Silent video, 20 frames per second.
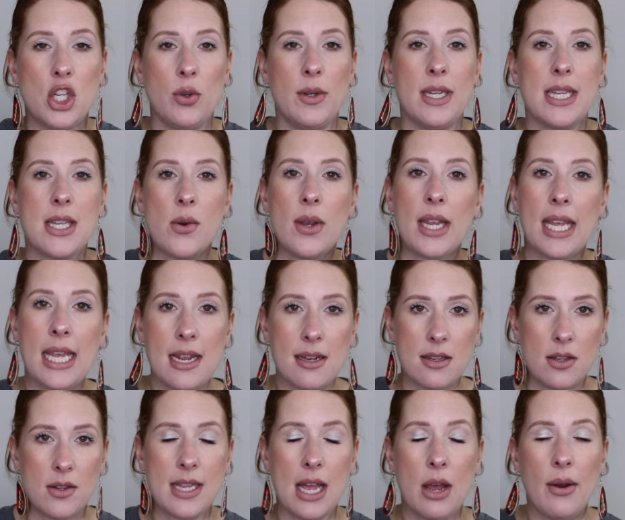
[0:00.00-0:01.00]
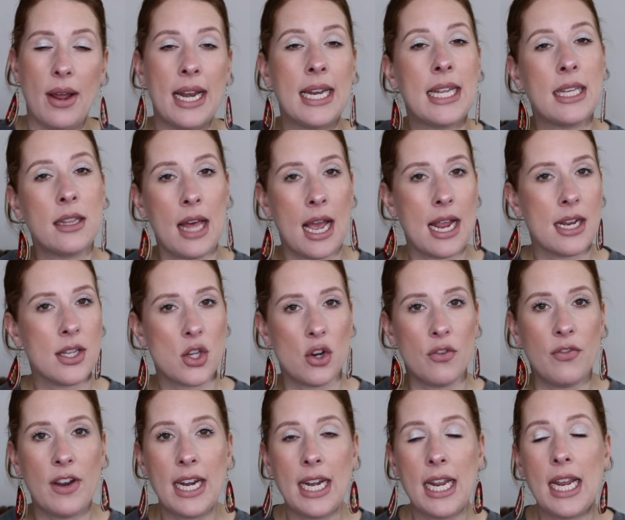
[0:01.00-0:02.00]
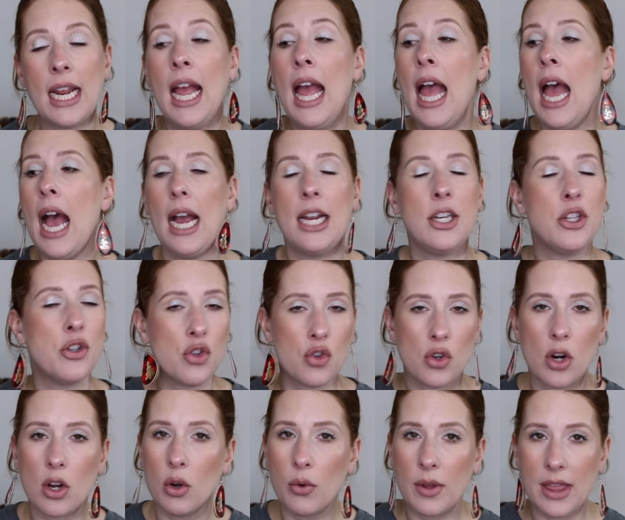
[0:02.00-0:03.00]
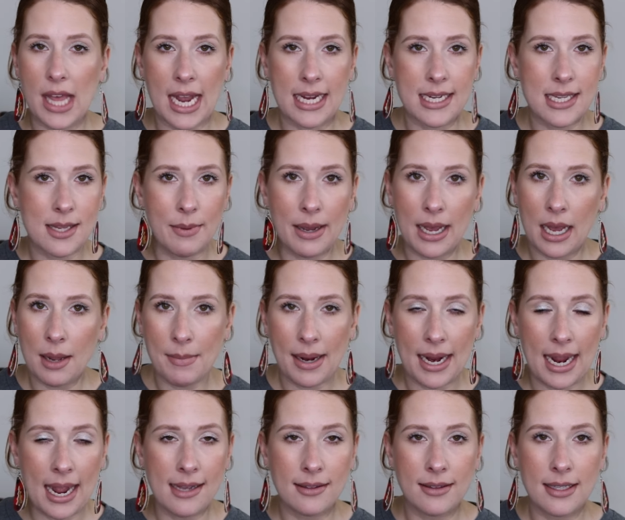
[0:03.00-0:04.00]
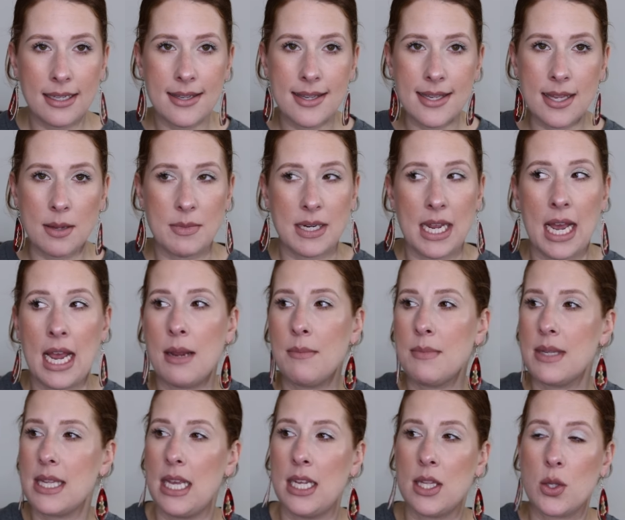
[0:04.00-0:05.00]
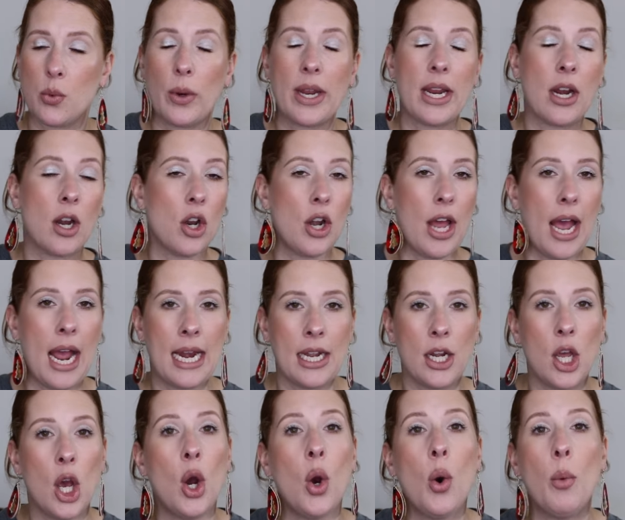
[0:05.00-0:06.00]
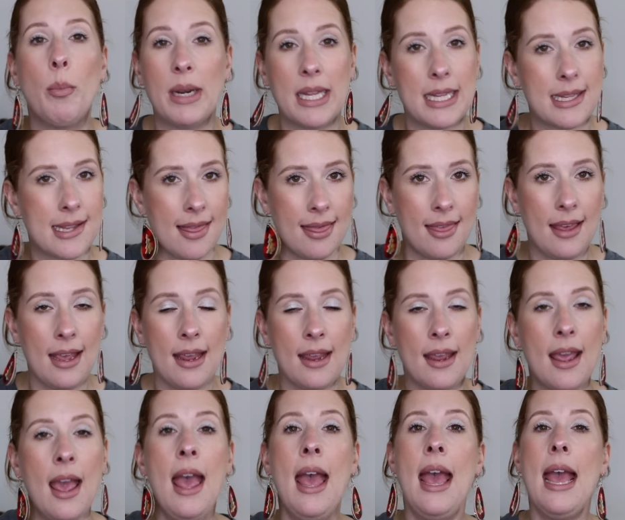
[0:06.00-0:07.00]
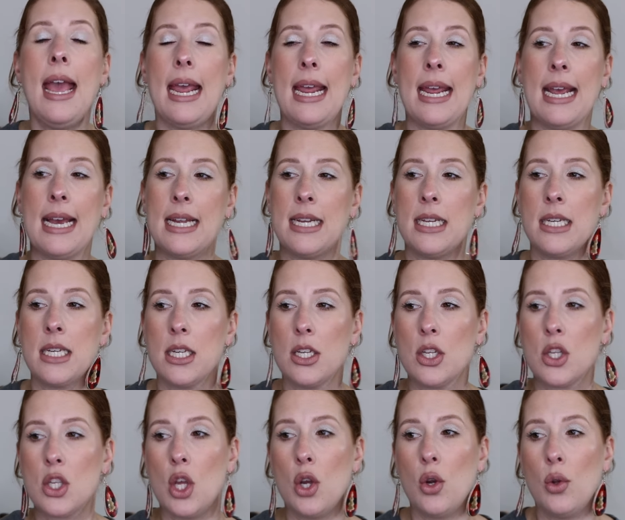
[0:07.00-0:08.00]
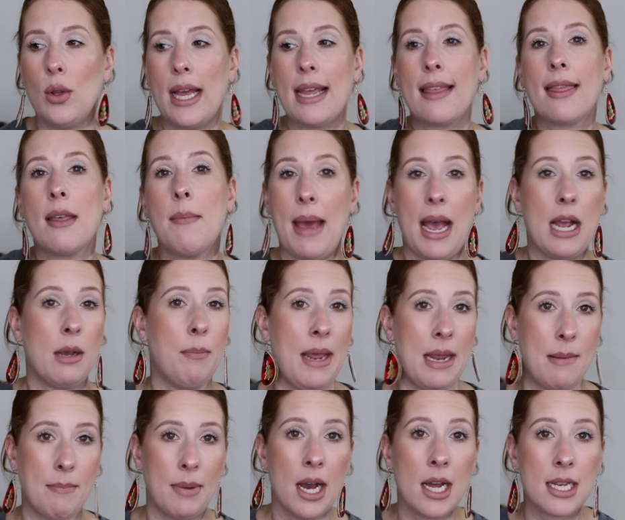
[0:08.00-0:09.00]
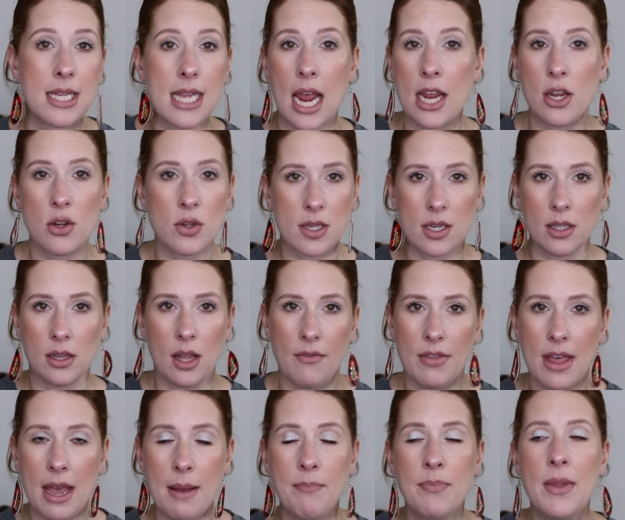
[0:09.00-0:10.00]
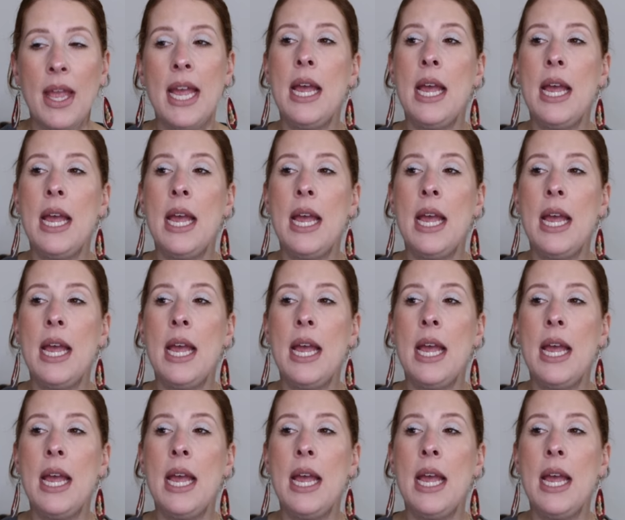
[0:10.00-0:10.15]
to it, so it cancels out any lines or veining. I do struggle with eczema on my eyelids sometimes. It's weird, I know, but it's a thing. And so like the MAC paint pots, I used to love them,